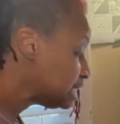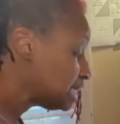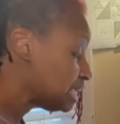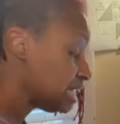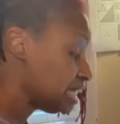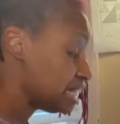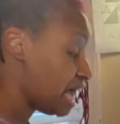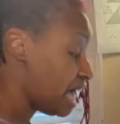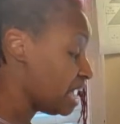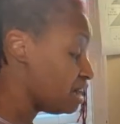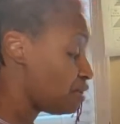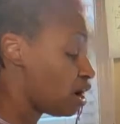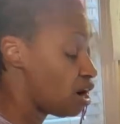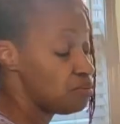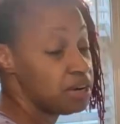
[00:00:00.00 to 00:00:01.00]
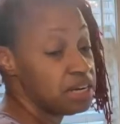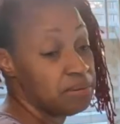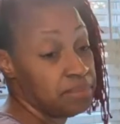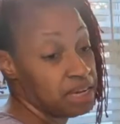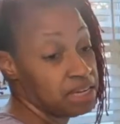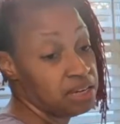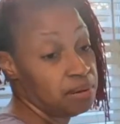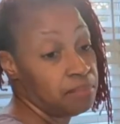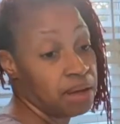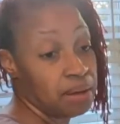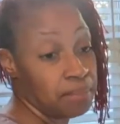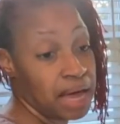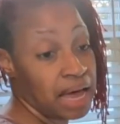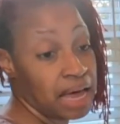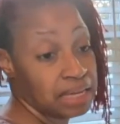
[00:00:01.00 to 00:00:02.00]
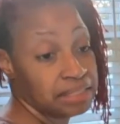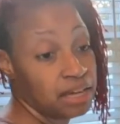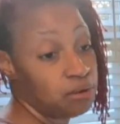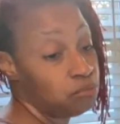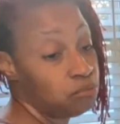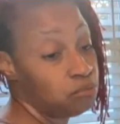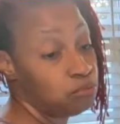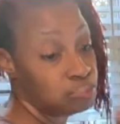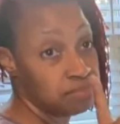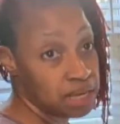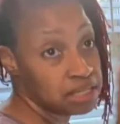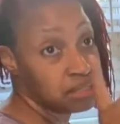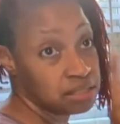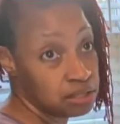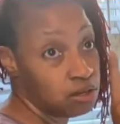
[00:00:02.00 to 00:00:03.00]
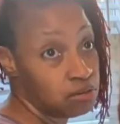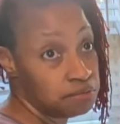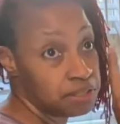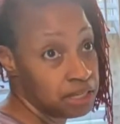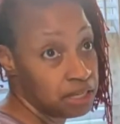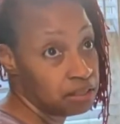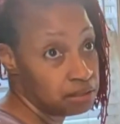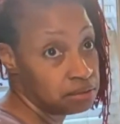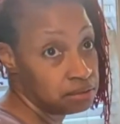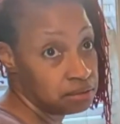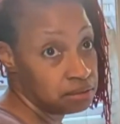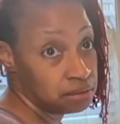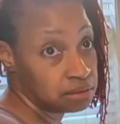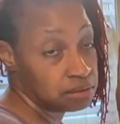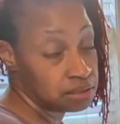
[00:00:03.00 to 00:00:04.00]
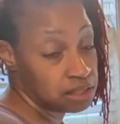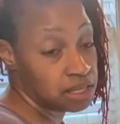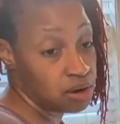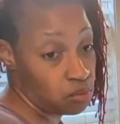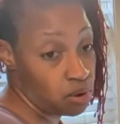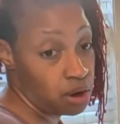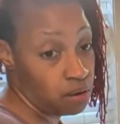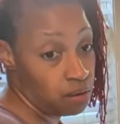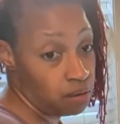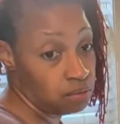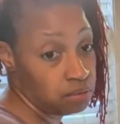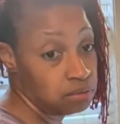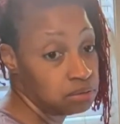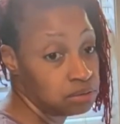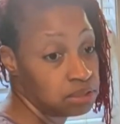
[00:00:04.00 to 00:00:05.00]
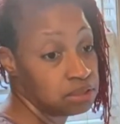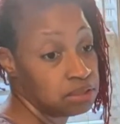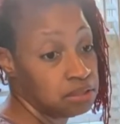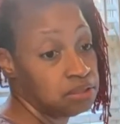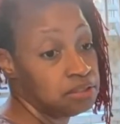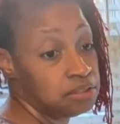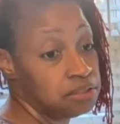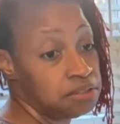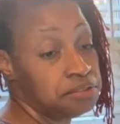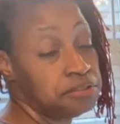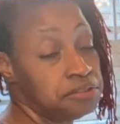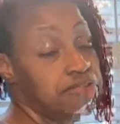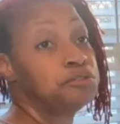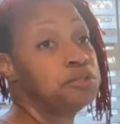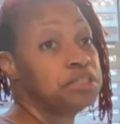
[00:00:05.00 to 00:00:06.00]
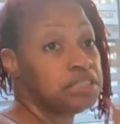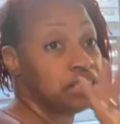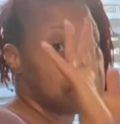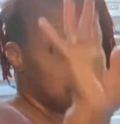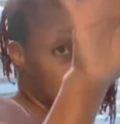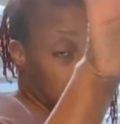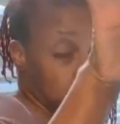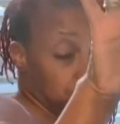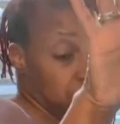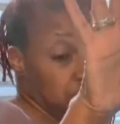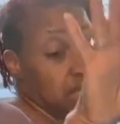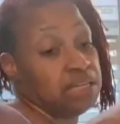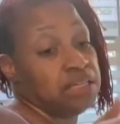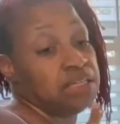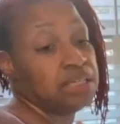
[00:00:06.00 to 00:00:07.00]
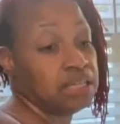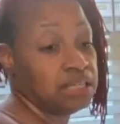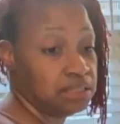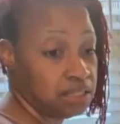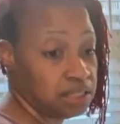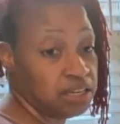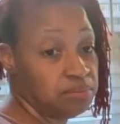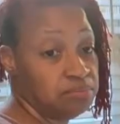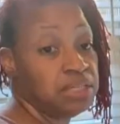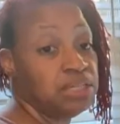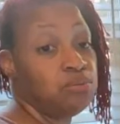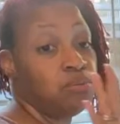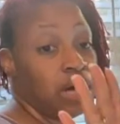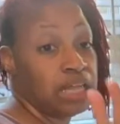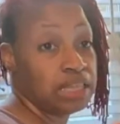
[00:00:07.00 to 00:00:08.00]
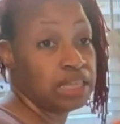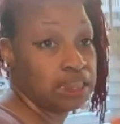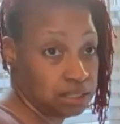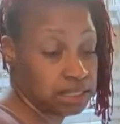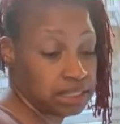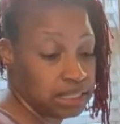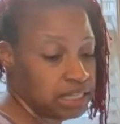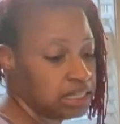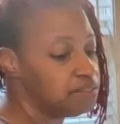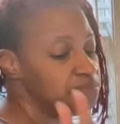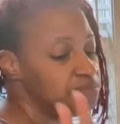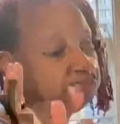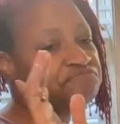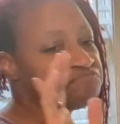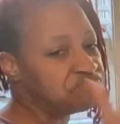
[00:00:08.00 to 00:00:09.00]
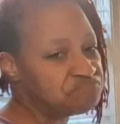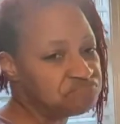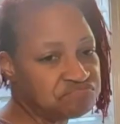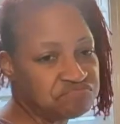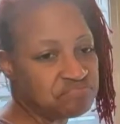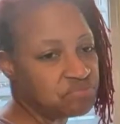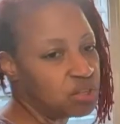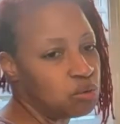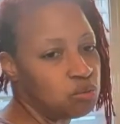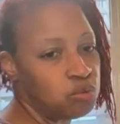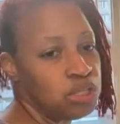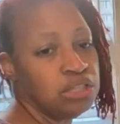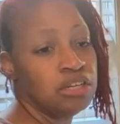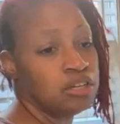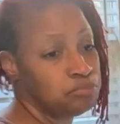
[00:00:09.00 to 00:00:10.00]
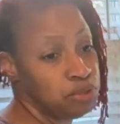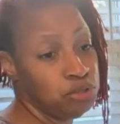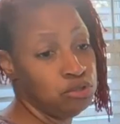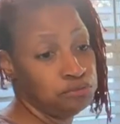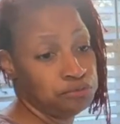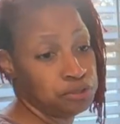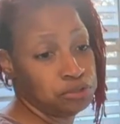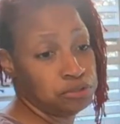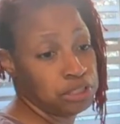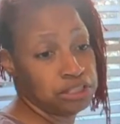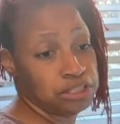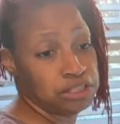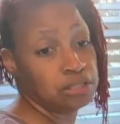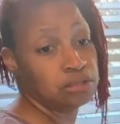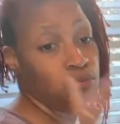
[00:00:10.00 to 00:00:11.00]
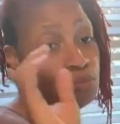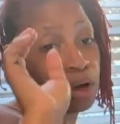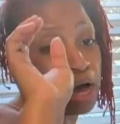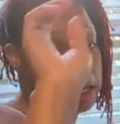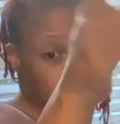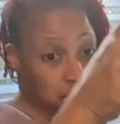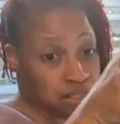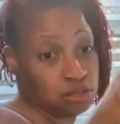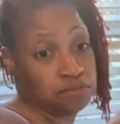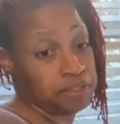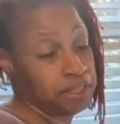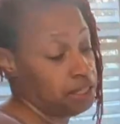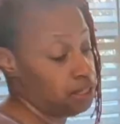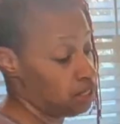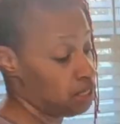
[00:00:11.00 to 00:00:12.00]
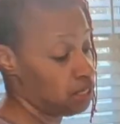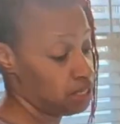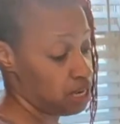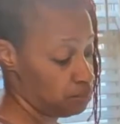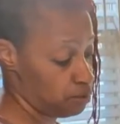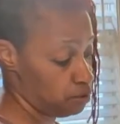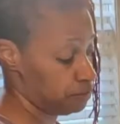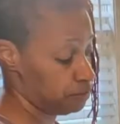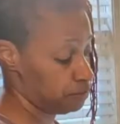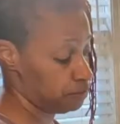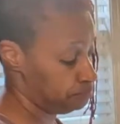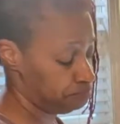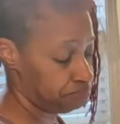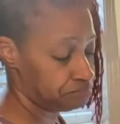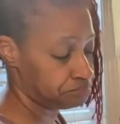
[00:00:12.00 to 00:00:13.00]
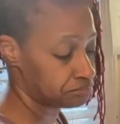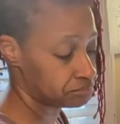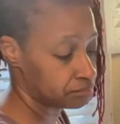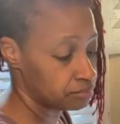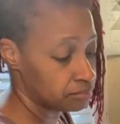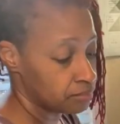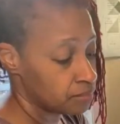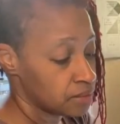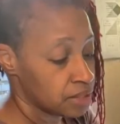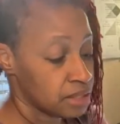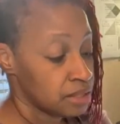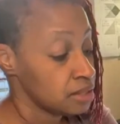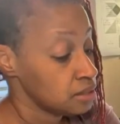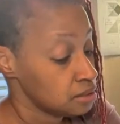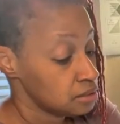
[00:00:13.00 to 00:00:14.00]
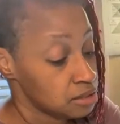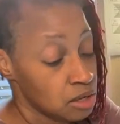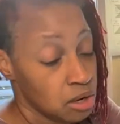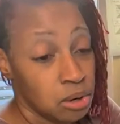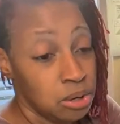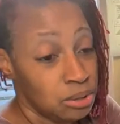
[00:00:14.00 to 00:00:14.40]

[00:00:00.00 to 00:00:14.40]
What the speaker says: And I have already made up my mind that once it makes it over there to that wall, for it to sit up there and look at me while I look at it, we look beautiful to each other while it's over there and I'm over here. So